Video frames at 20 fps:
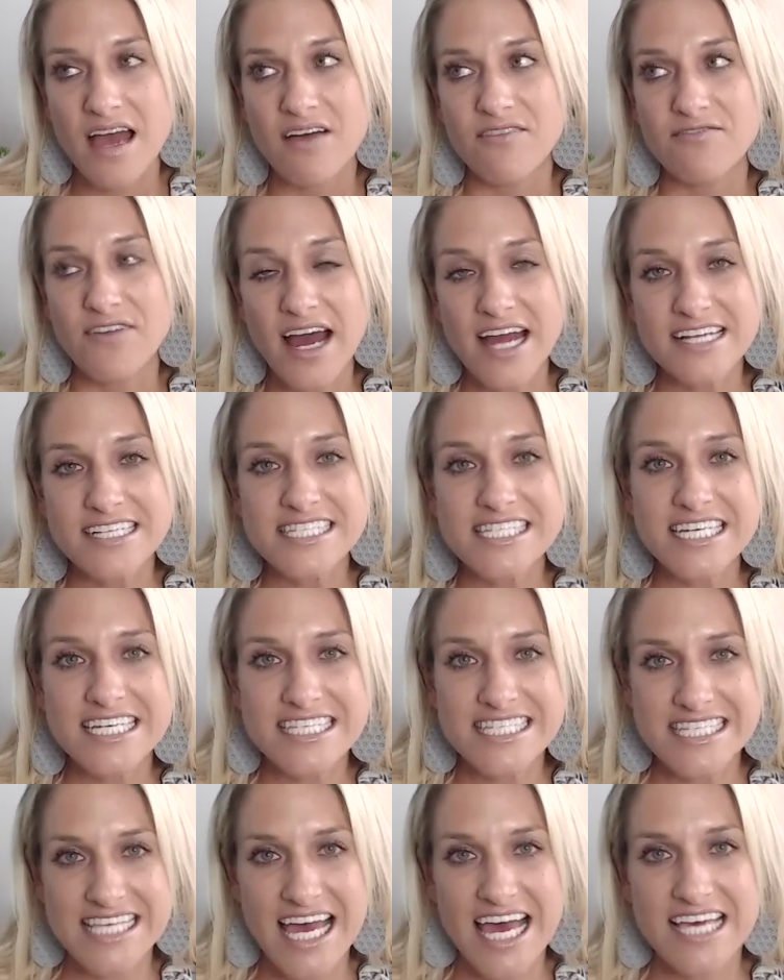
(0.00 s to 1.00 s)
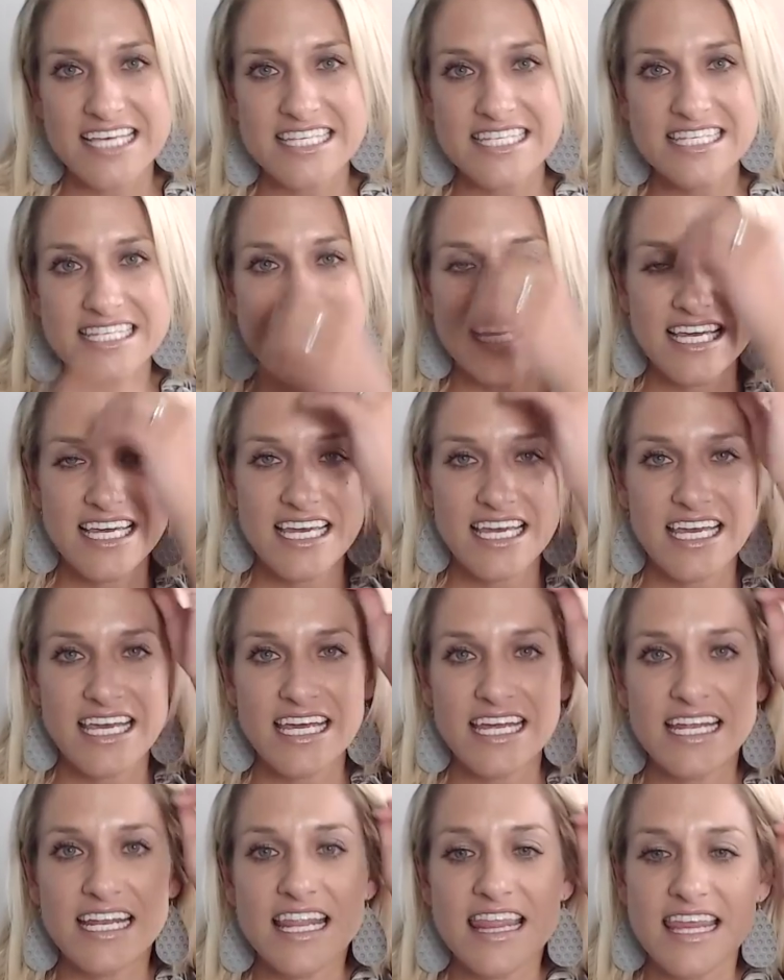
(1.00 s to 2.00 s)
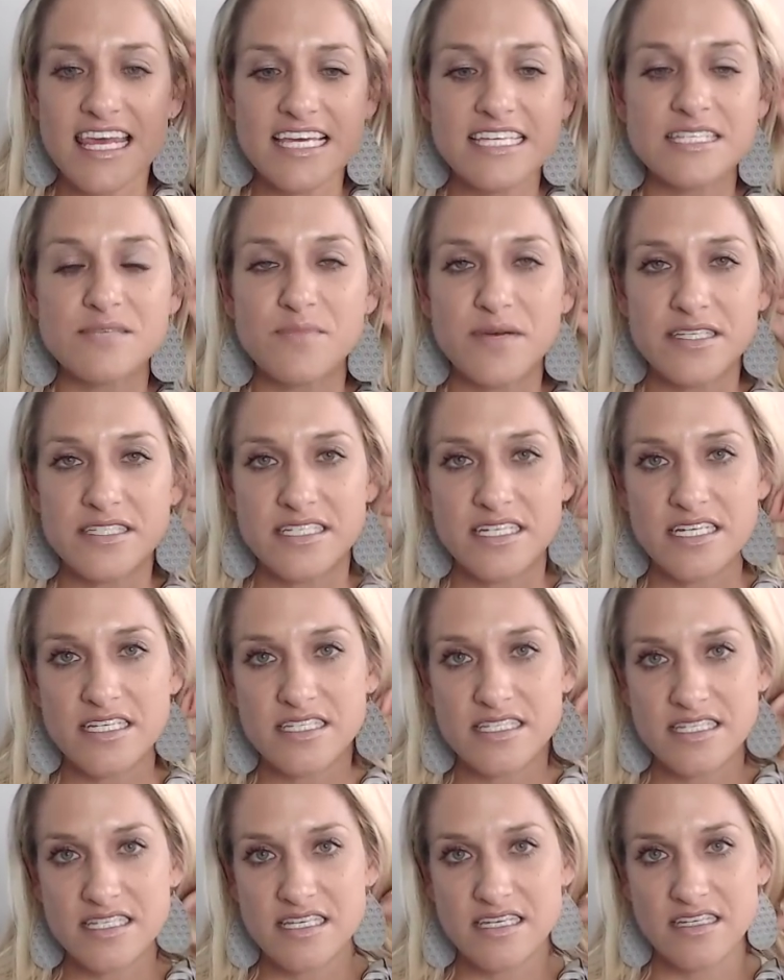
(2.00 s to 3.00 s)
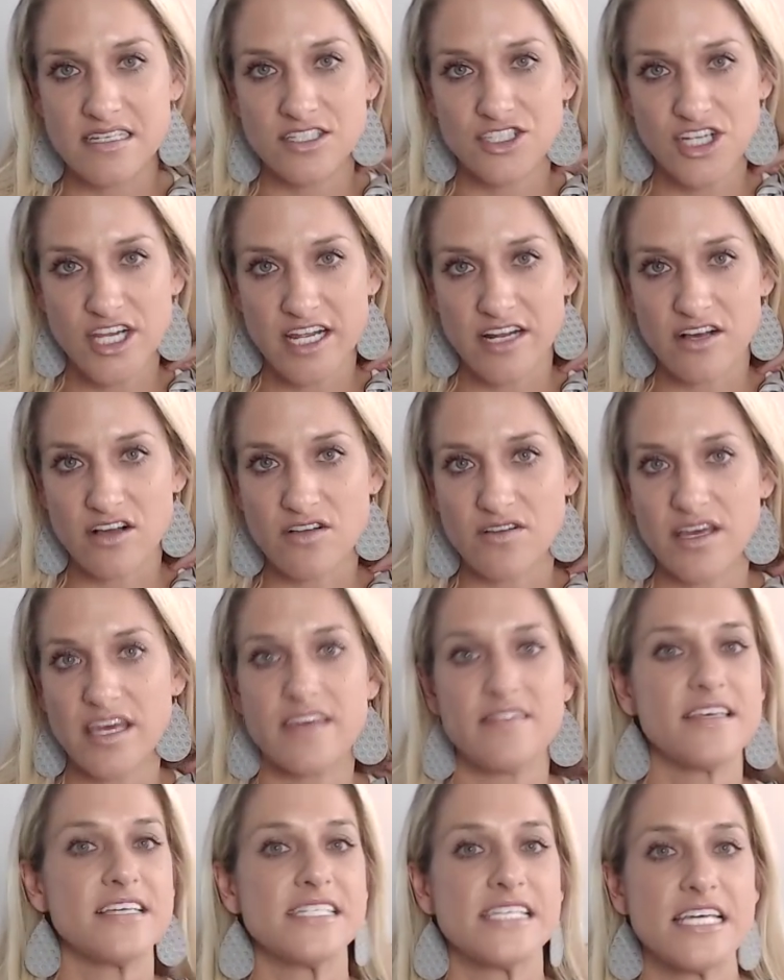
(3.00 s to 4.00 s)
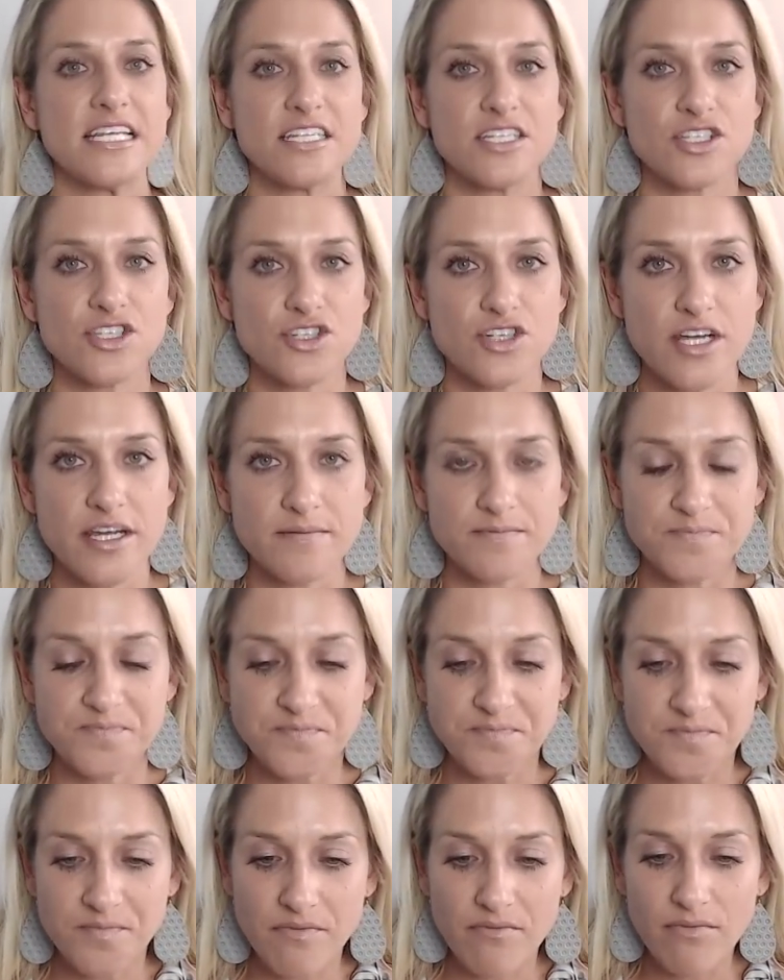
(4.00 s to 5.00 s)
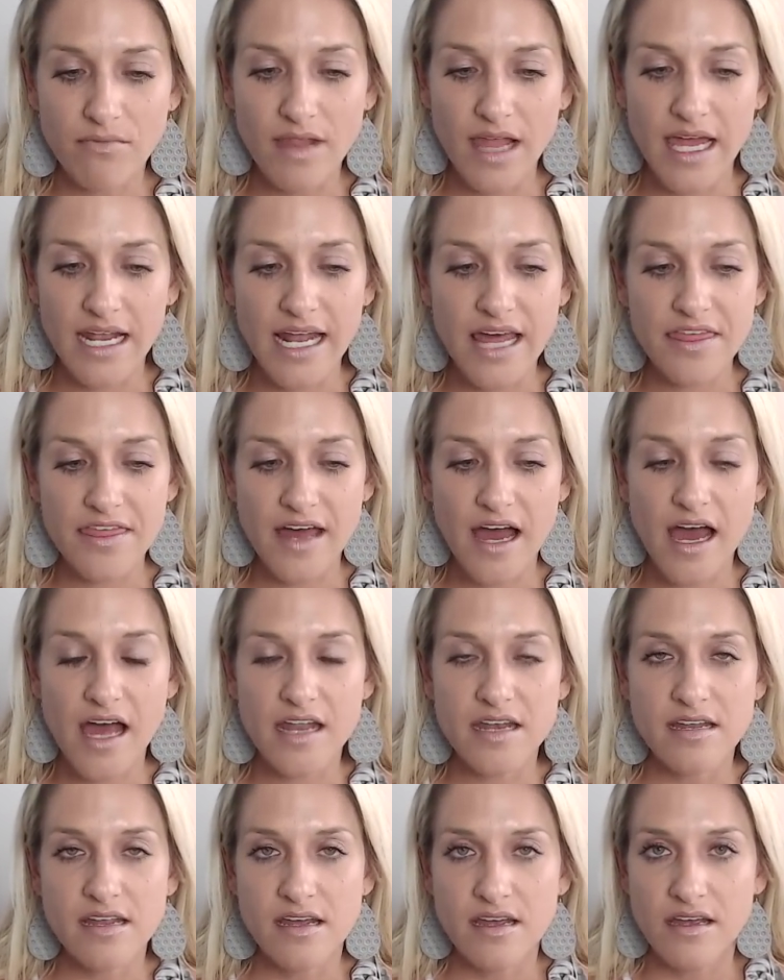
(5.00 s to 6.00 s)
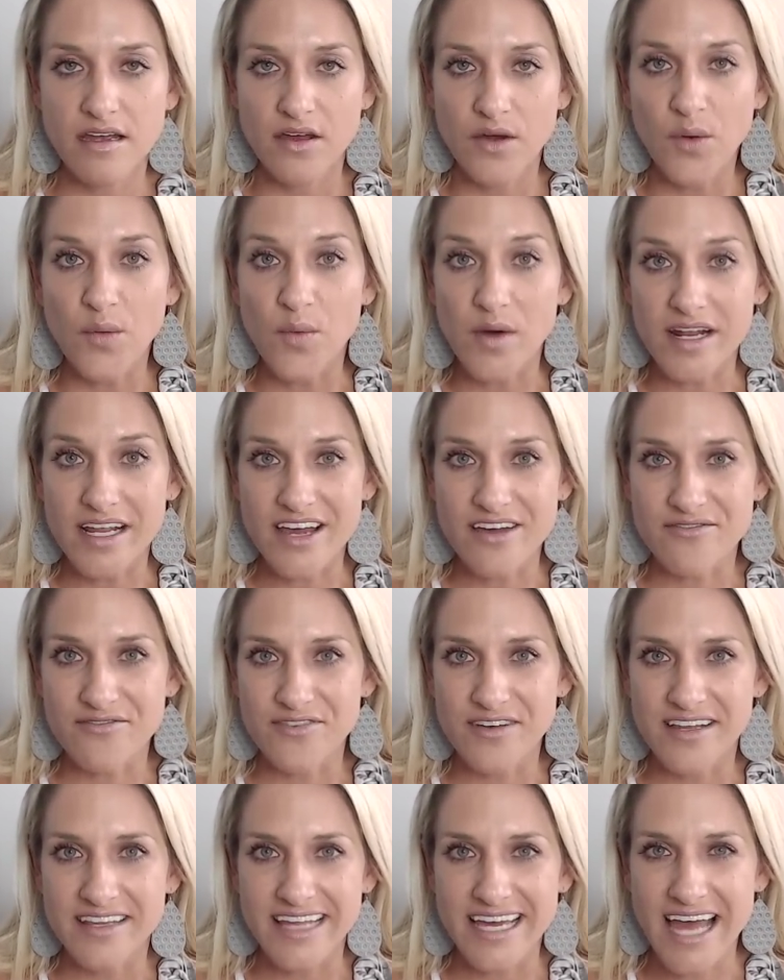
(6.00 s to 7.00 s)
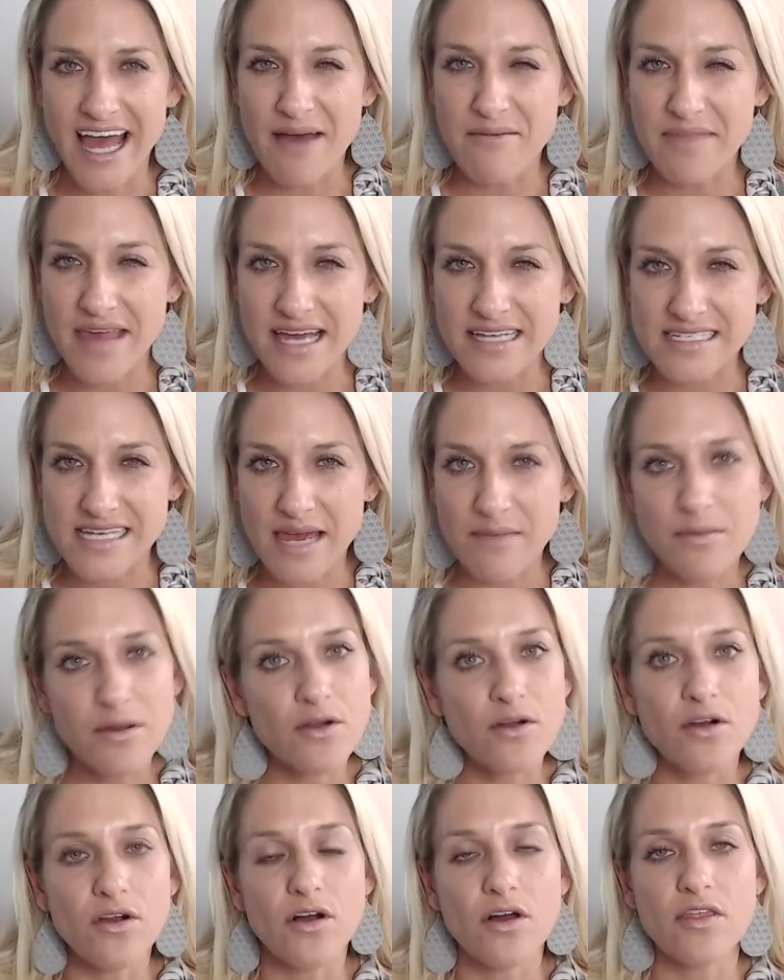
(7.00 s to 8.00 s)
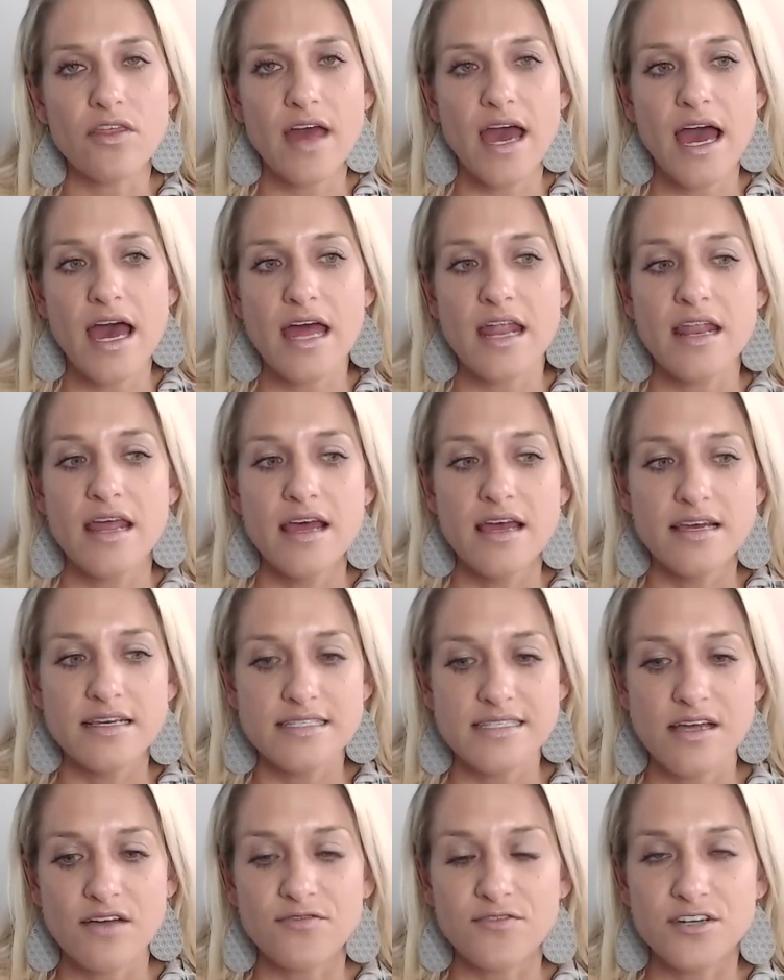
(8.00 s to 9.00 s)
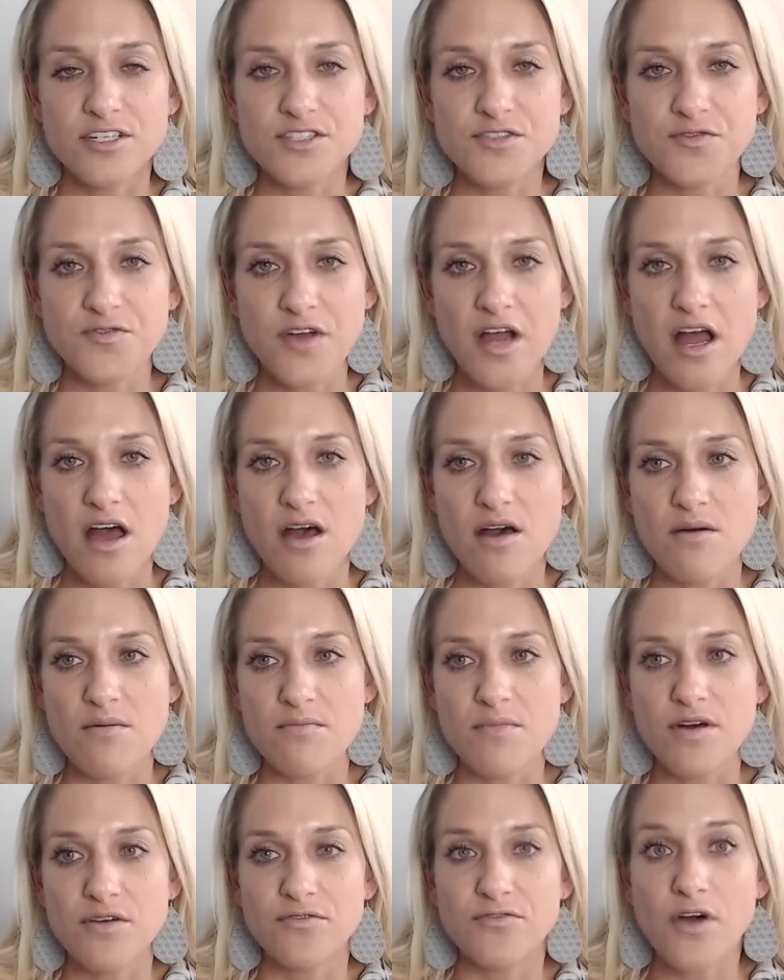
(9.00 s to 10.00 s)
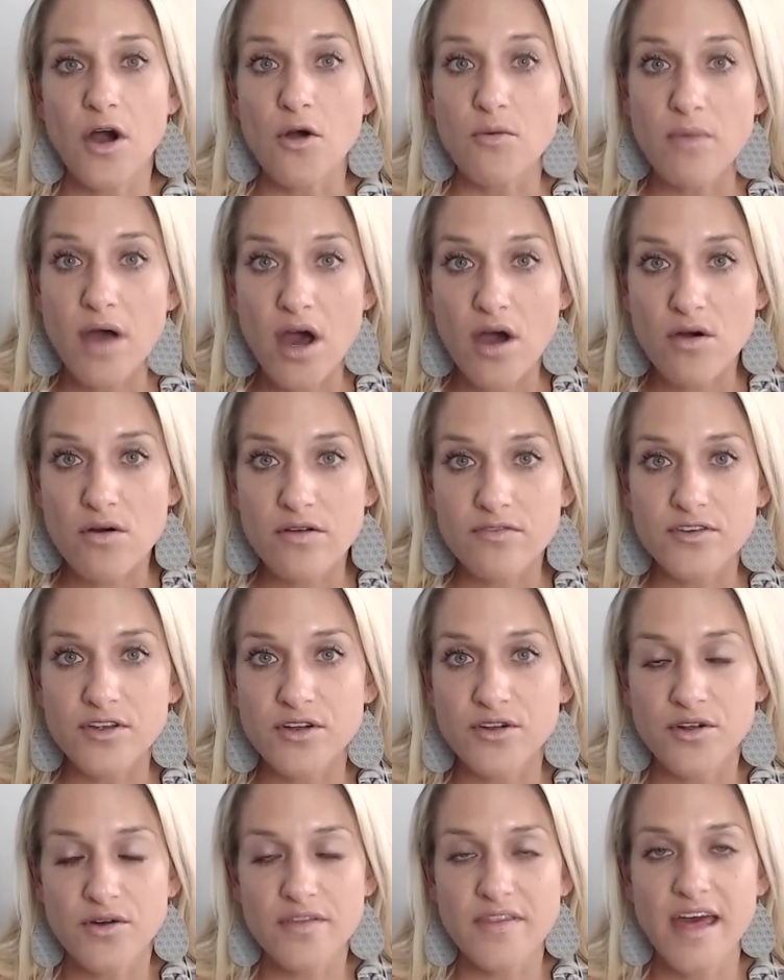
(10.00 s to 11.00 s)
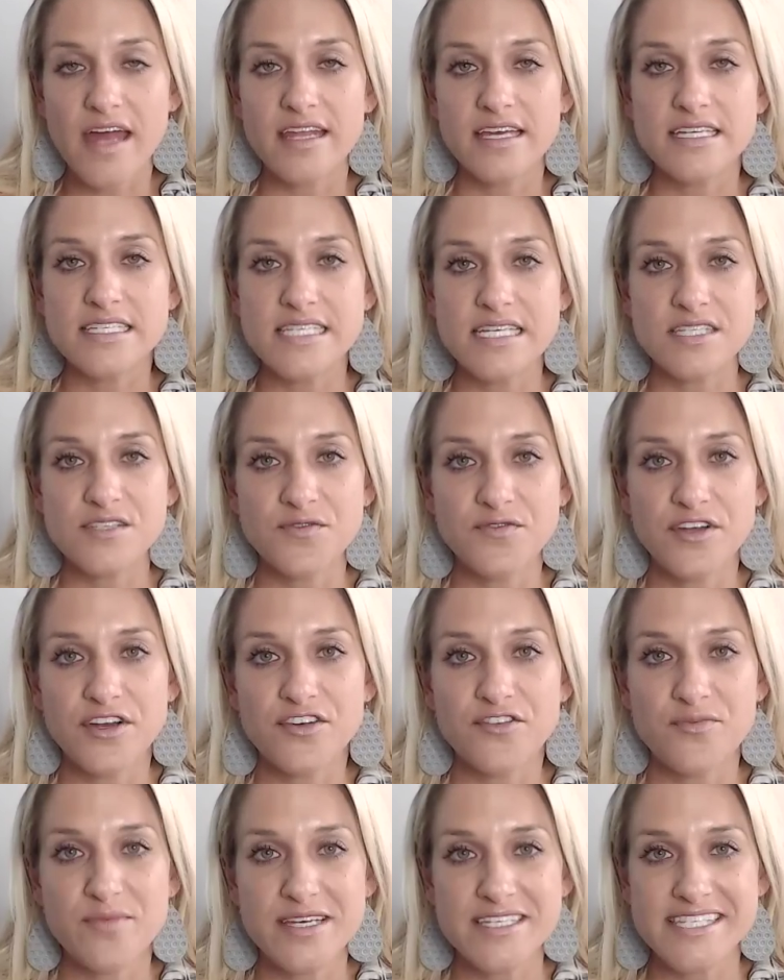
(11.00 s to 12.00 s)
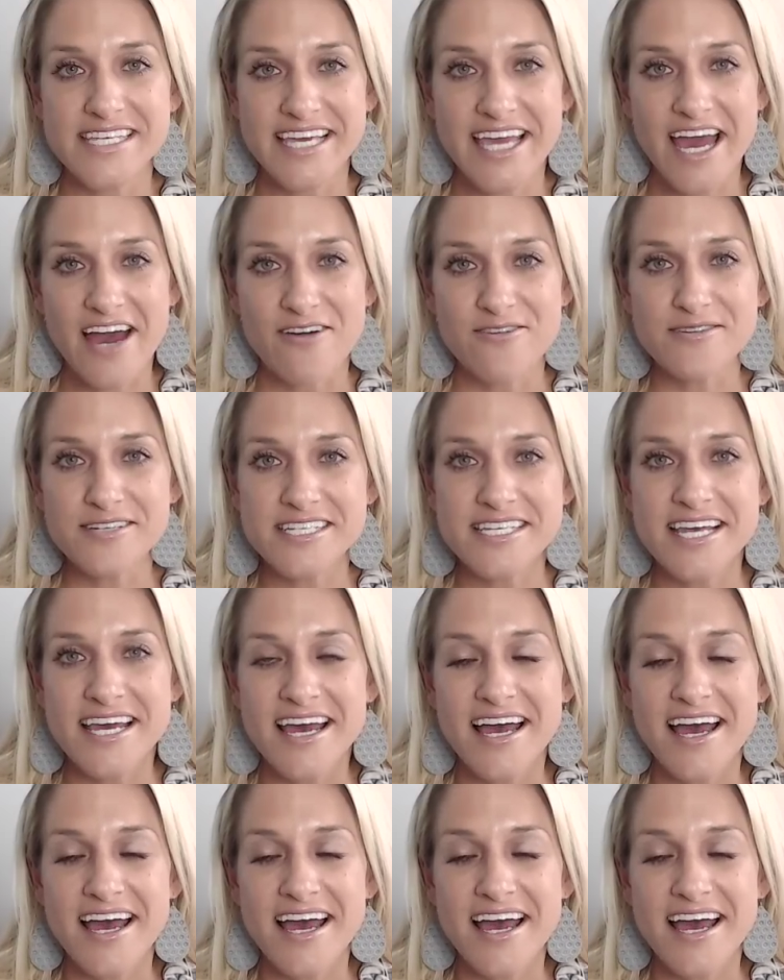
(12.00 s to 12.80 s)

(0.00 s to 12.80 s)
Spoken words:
find success in this business channel, in this industry, and I thought, what if? Like, I'm that type of girl that suffers from FOMO. If you don't know what that is, it's fear of missing out.